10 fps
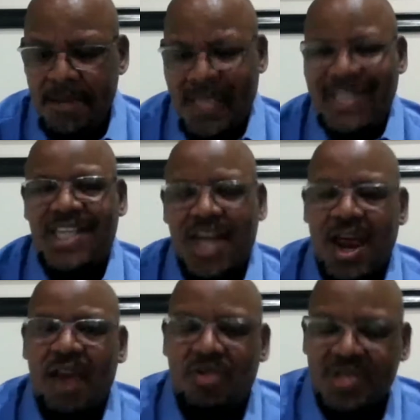
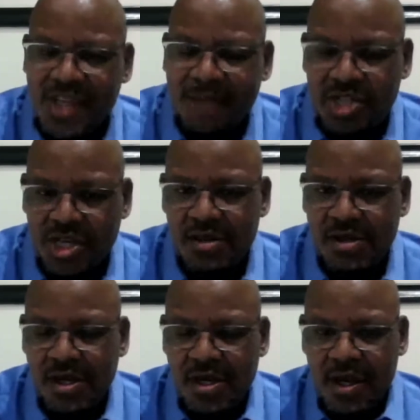internal consumption,
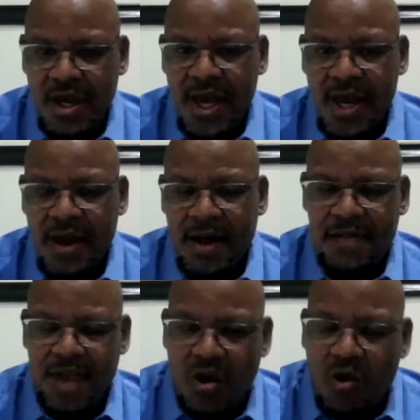
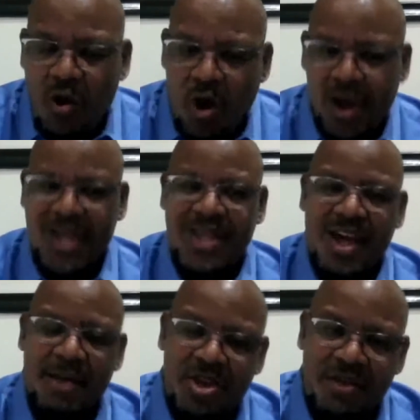they are calling
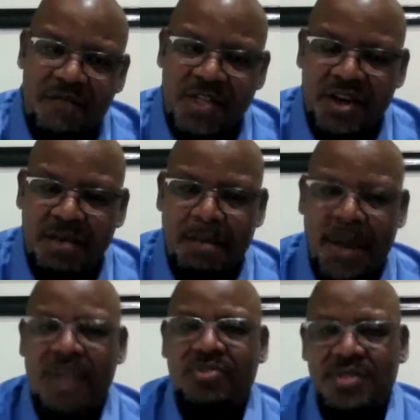their manufacturing
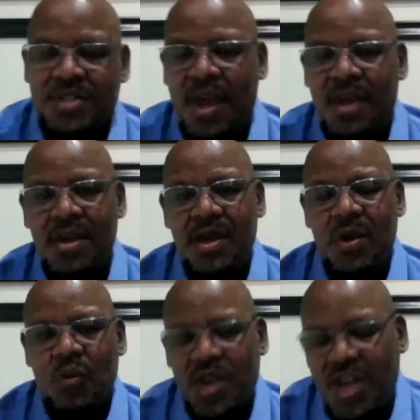back to say
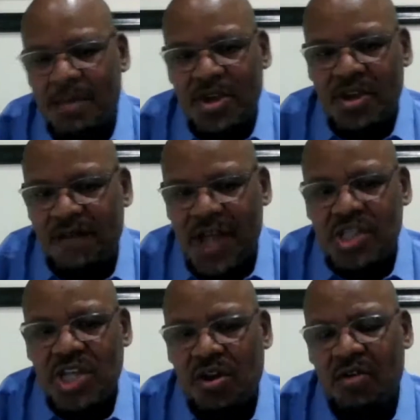we can
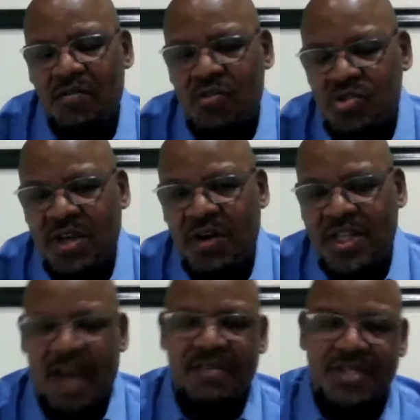manufacture a lot of goods
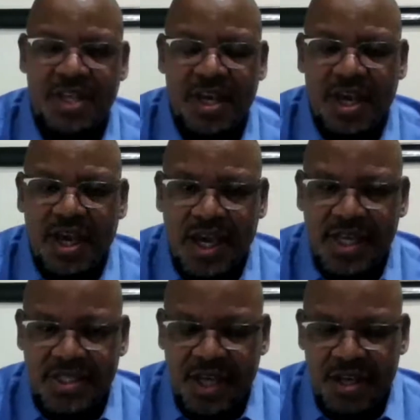ourselves
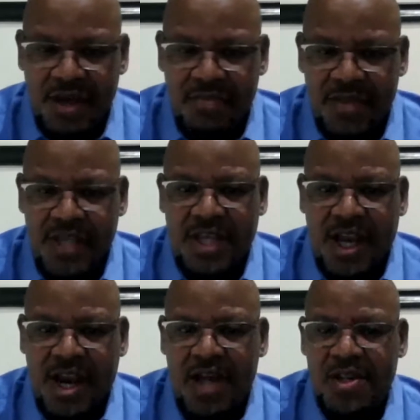as
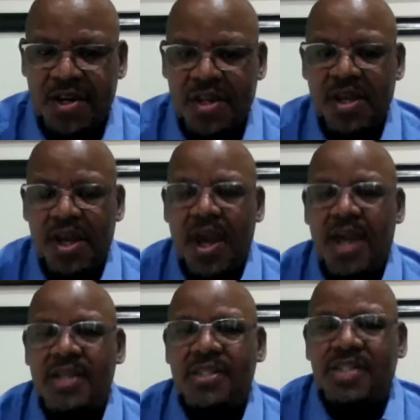a country
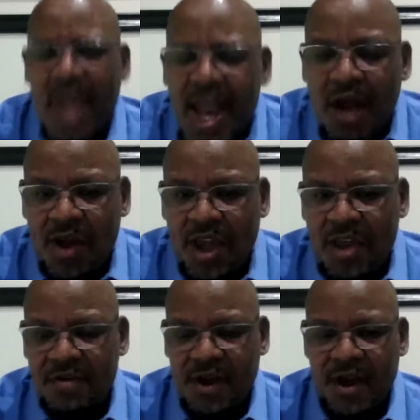and take
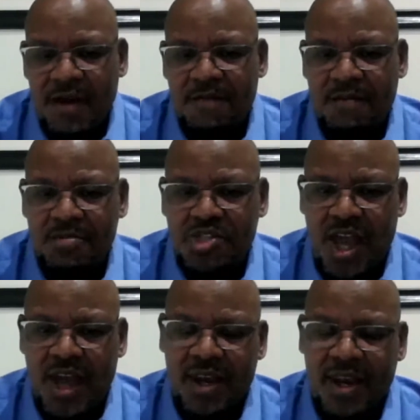away from
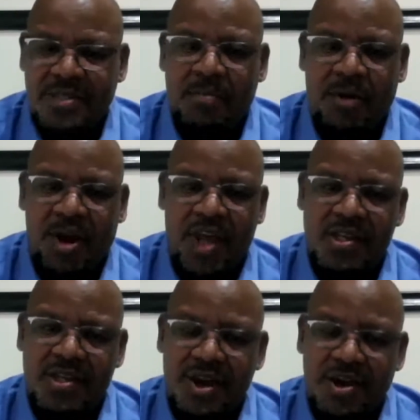China. It's
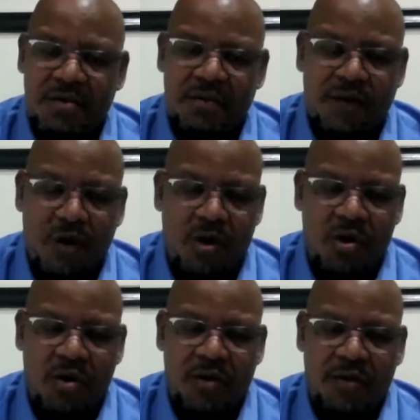important
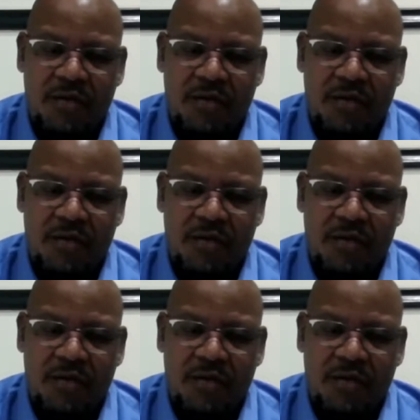for